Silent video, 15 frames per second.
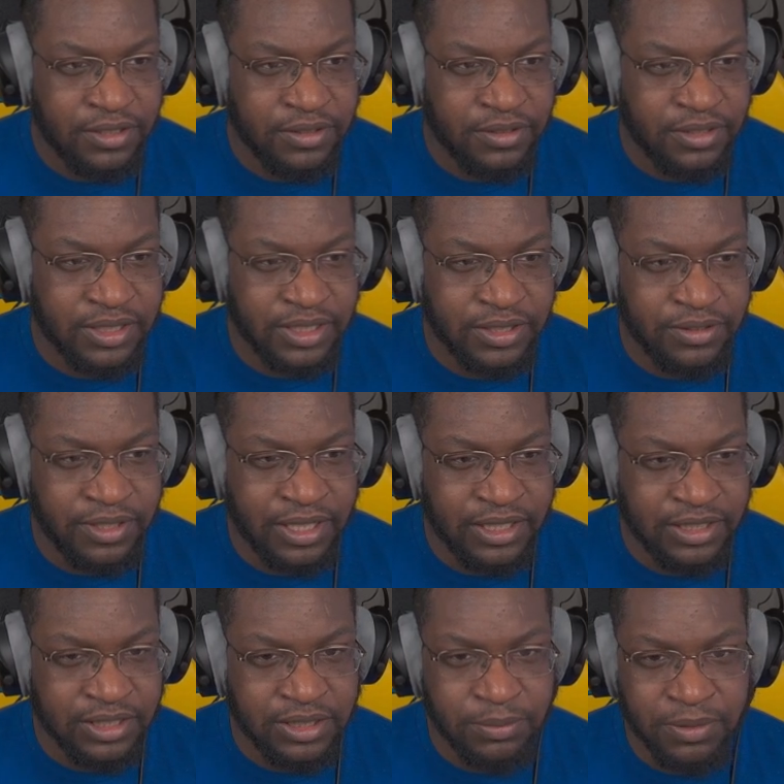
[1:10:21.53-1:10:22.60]
You're just like, you
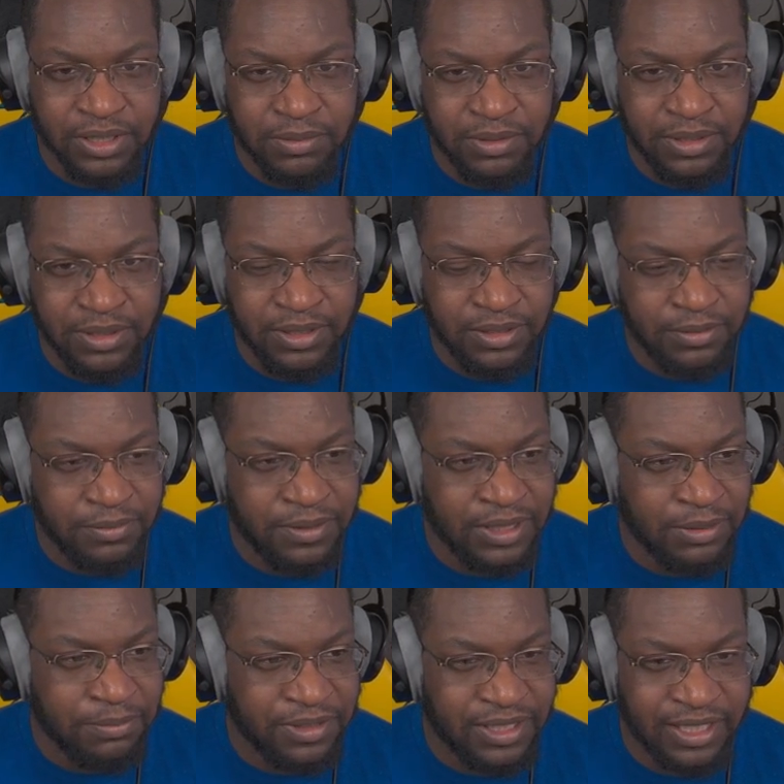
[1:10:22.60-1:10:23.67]
guys are supposed to be
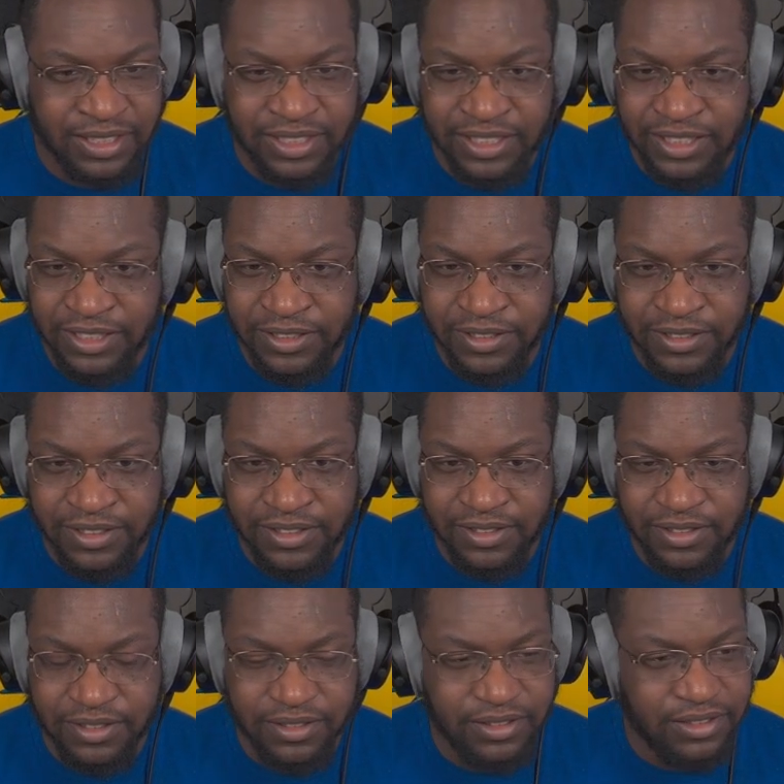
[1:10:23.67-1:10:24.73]
getting protected.
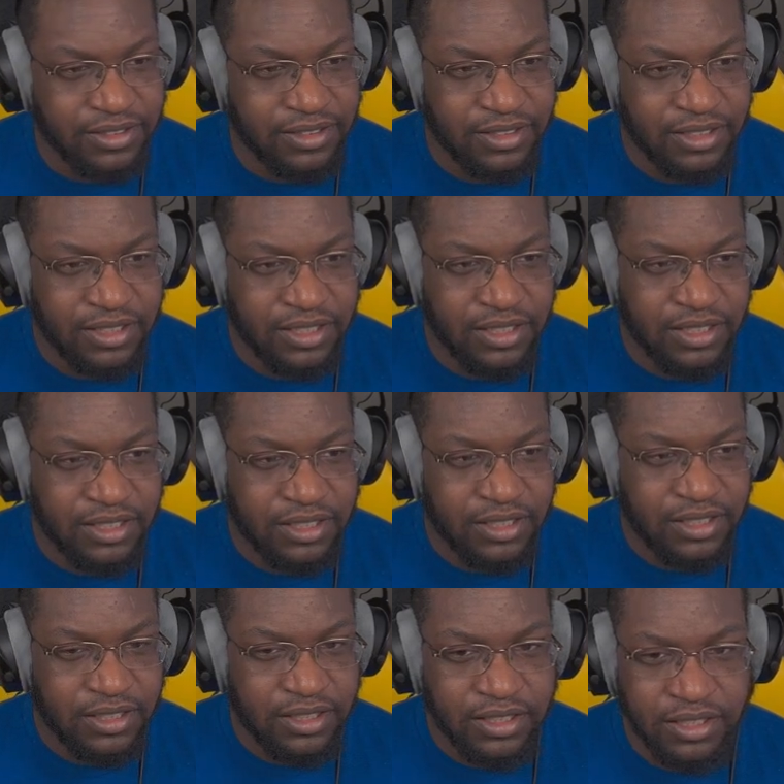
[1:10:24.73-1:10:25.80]
You
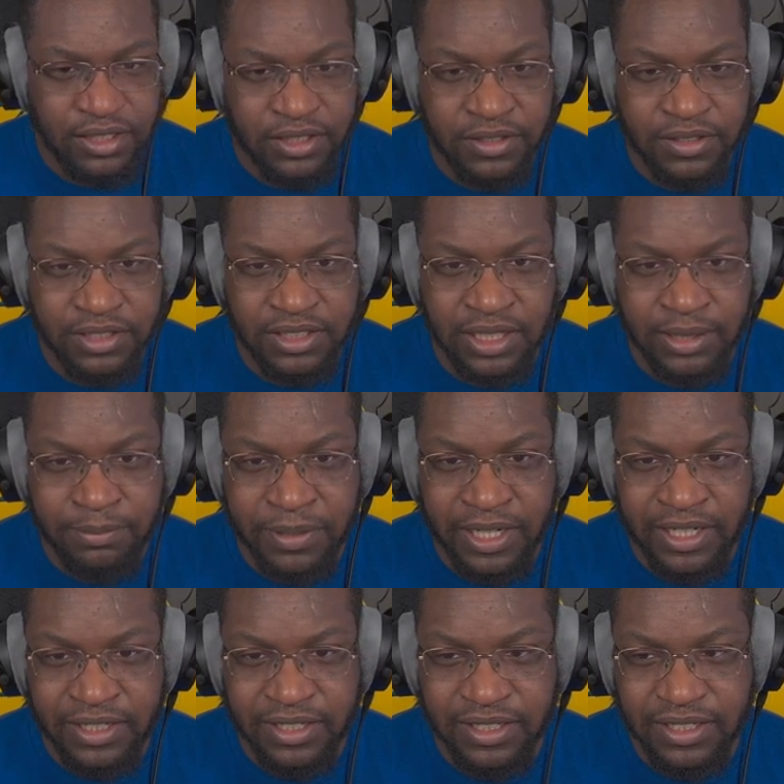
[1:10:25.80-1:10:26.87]
know, it's not
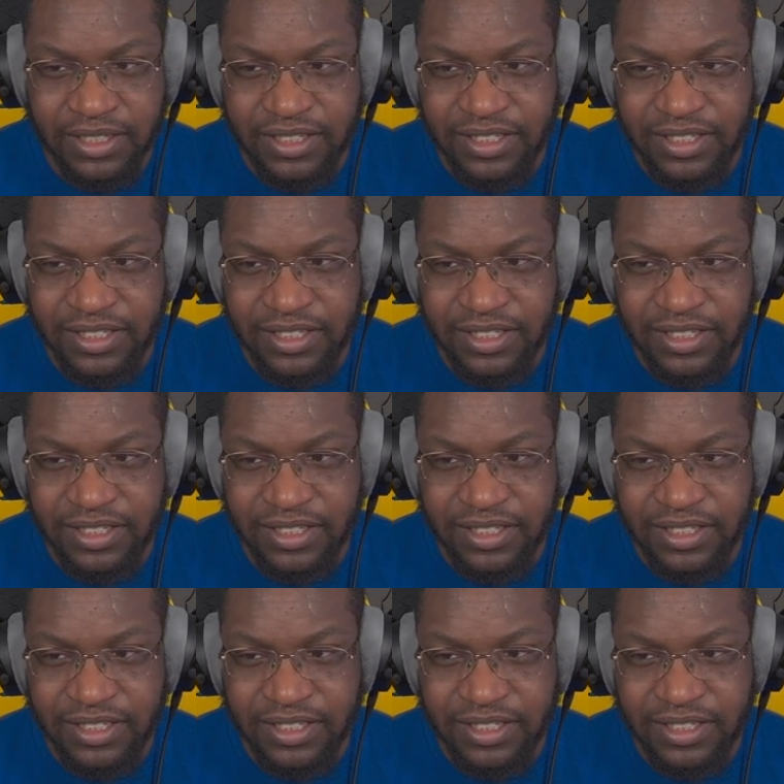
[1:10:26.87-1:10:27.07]
bad.